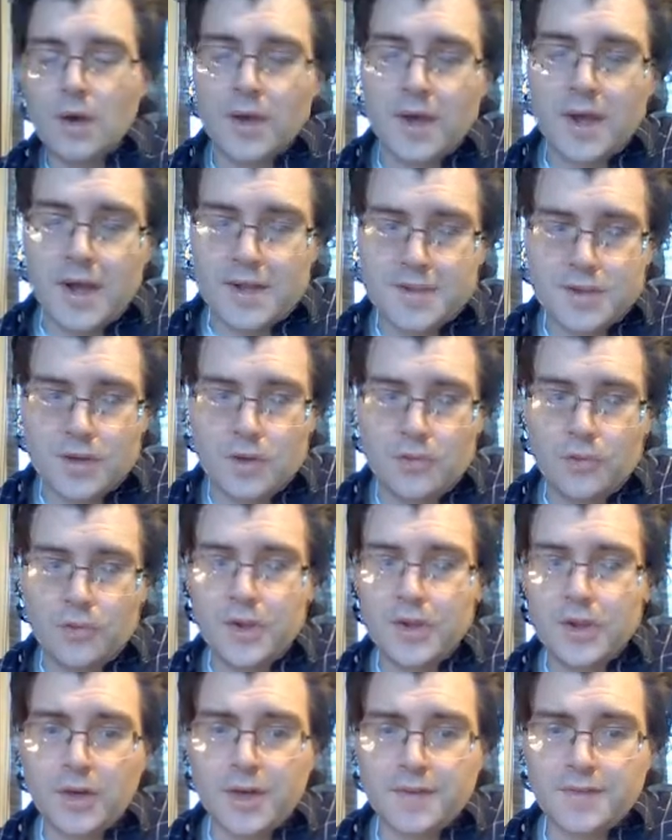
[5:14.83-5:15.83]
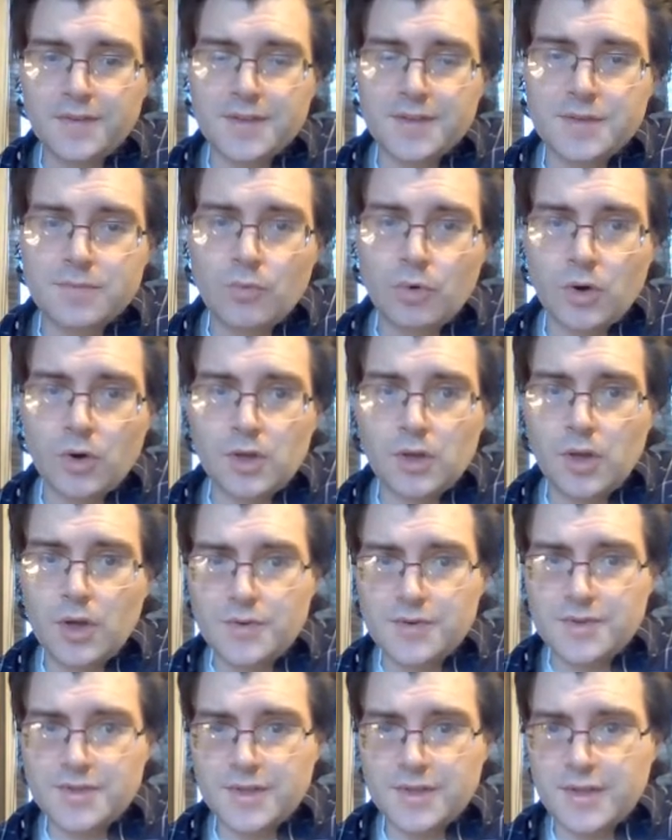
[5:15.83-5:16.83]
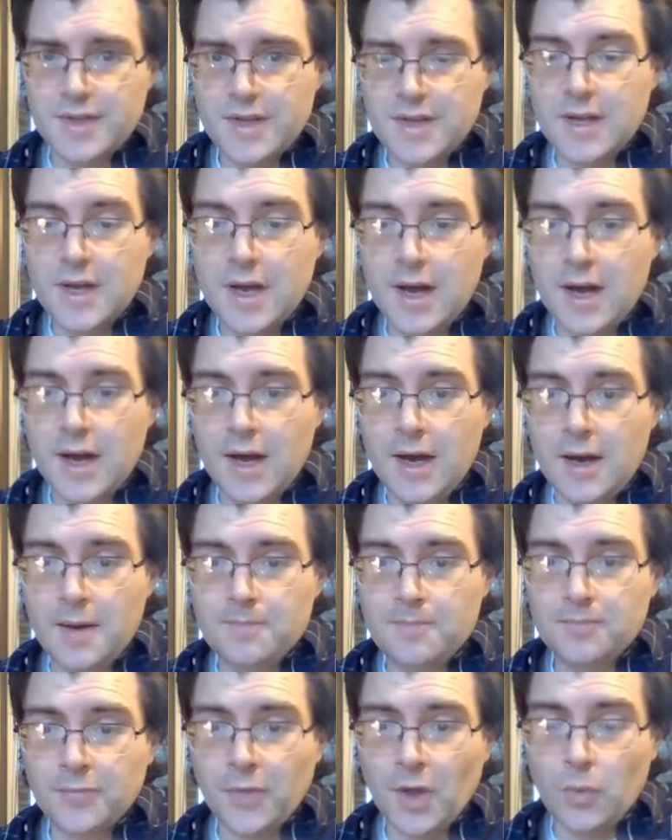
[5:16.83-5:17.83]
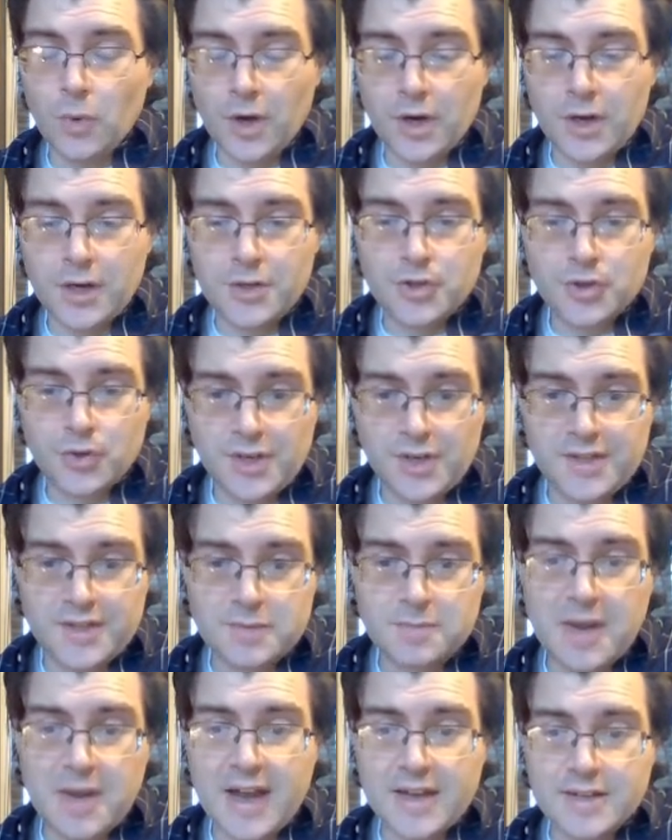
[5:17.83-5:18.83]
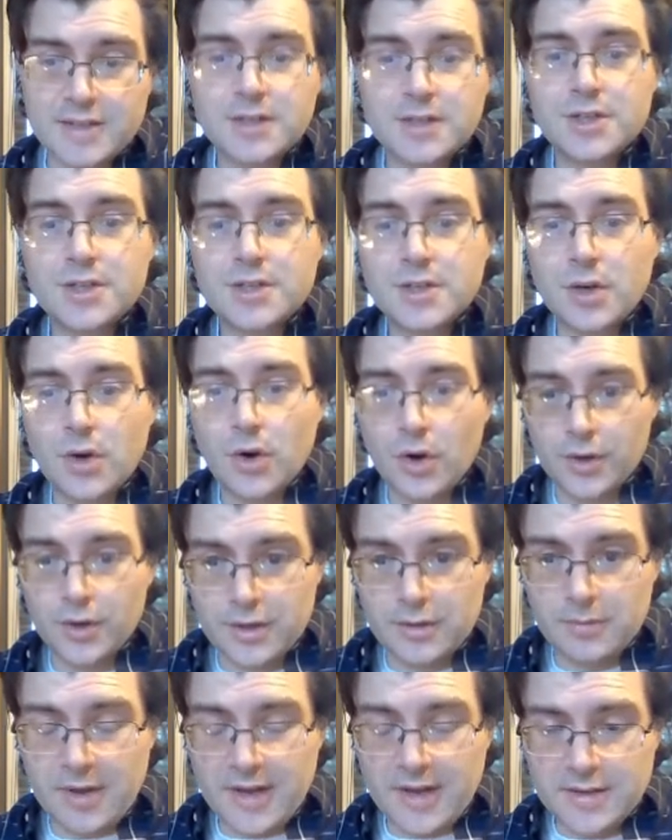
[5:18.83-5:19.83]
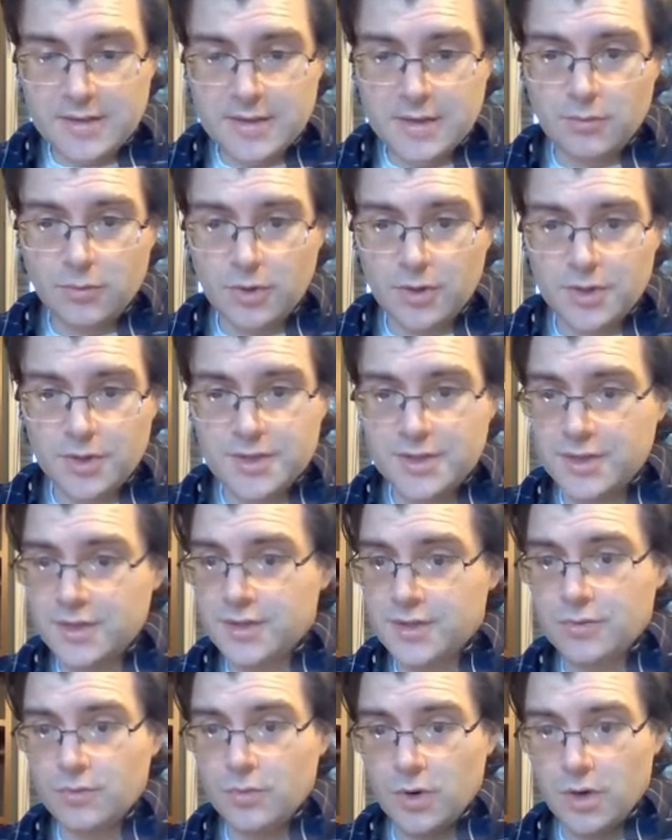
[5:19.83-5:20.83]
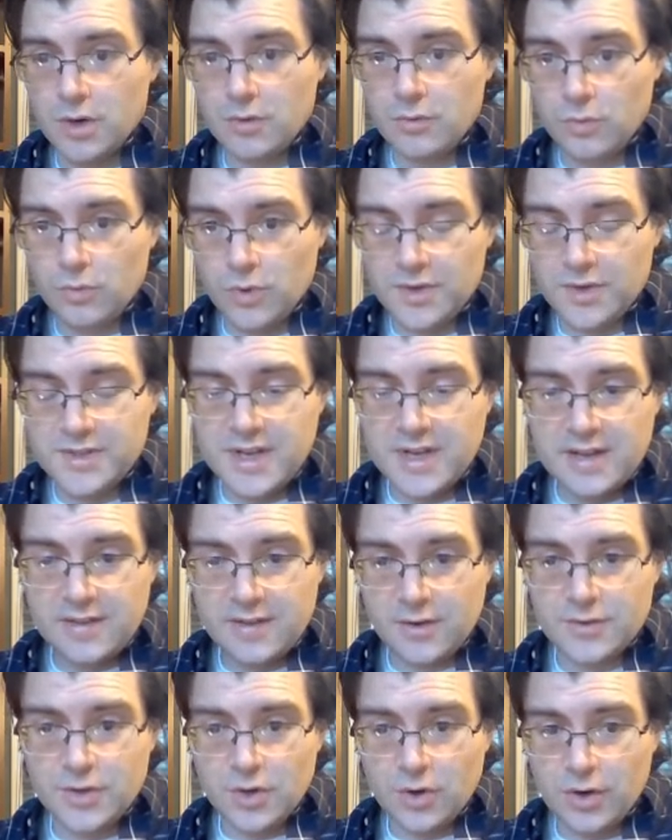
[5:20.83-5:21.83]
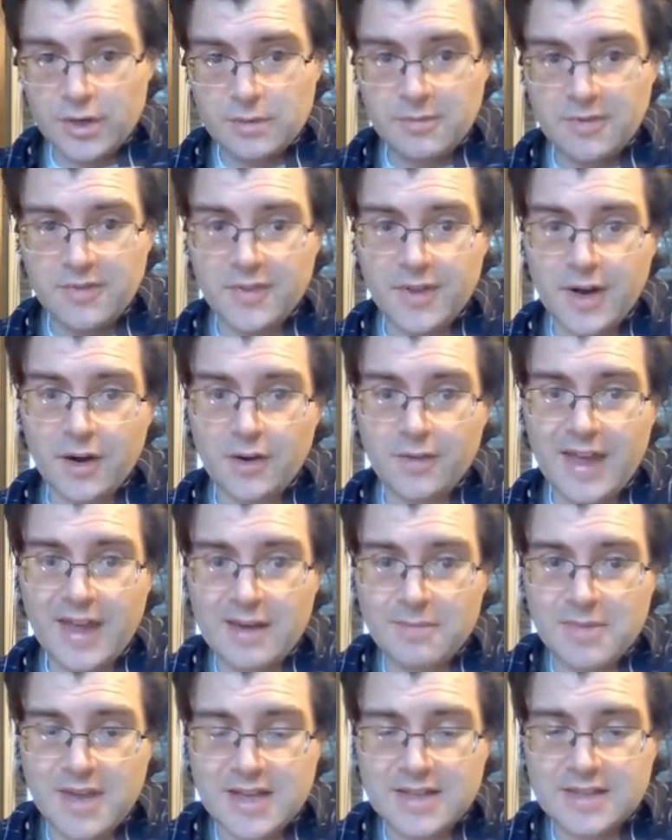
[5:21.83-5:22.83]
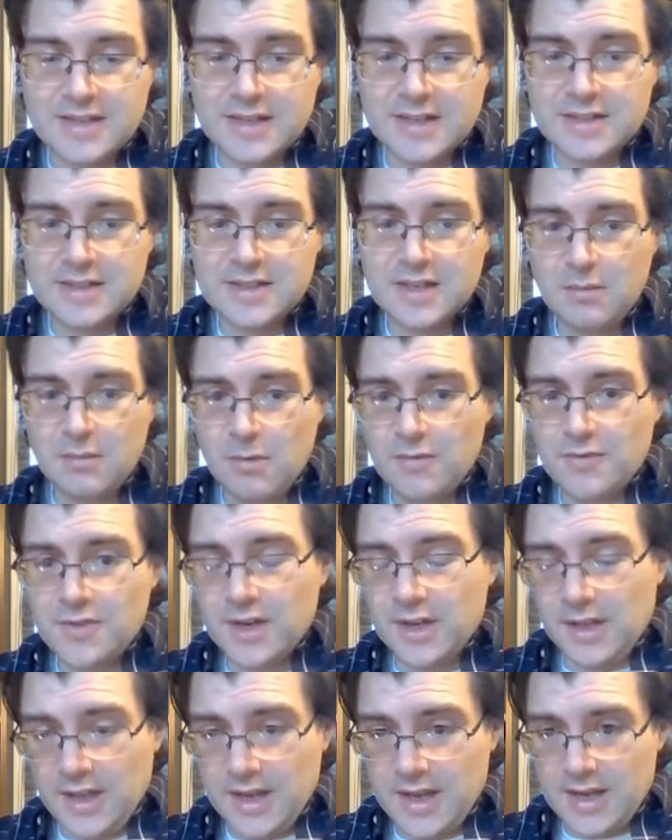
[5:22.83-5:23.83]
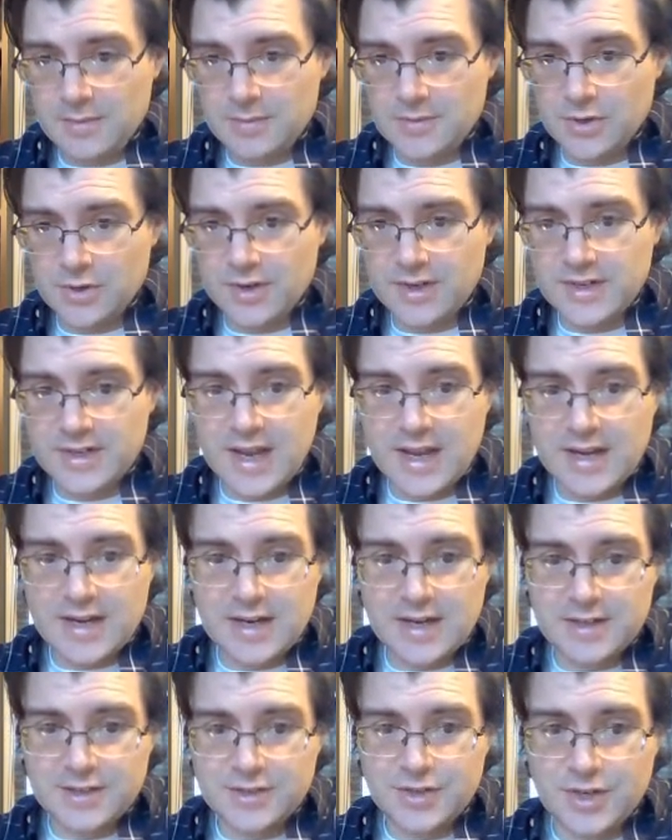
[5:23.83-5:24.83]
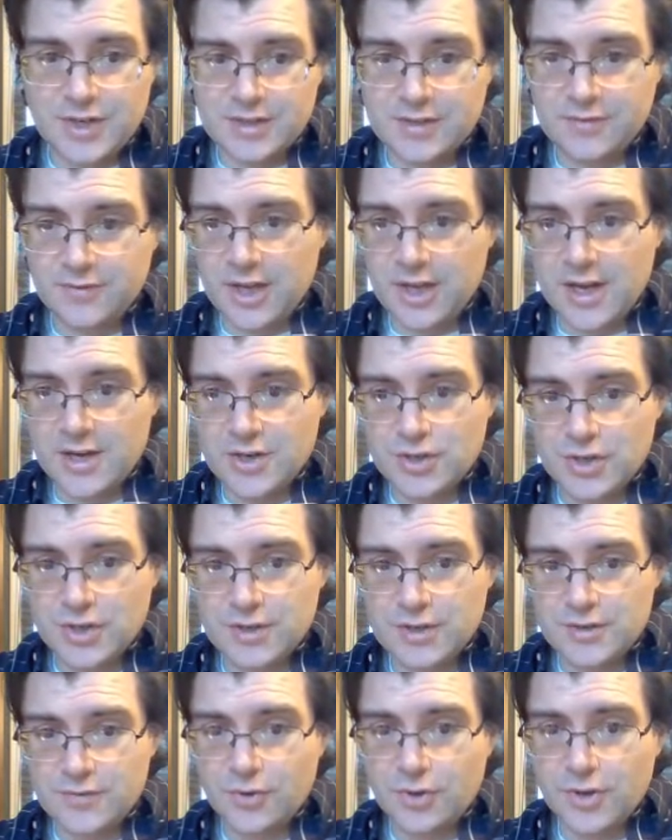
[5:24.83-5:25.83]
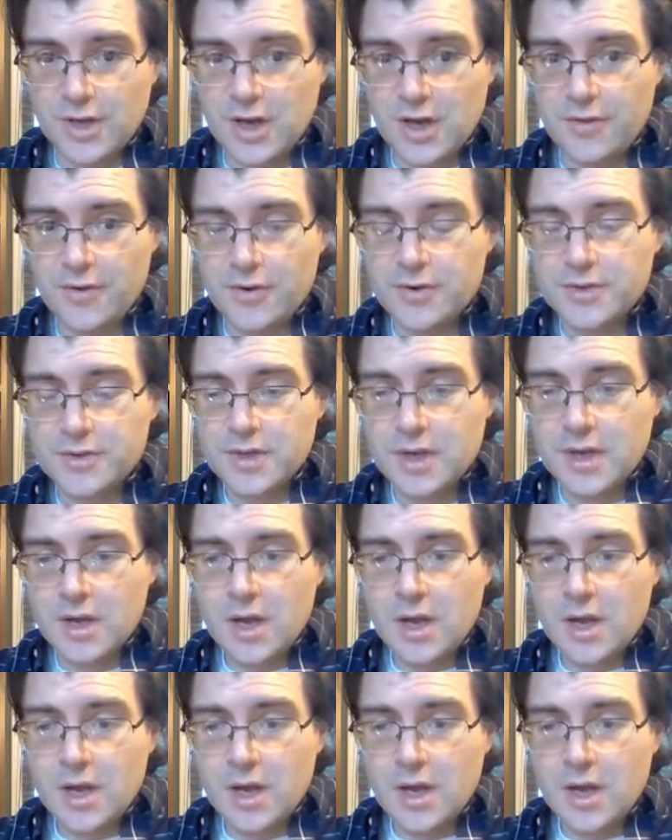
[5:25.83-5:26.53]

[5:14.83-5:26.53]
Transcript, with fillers: Okay, so if we look at this more closely, um, we're going to treat this passage as an argument. We're just, we're, we're saying there's an argument there. That means that some of the claims are intended as justifications for the others.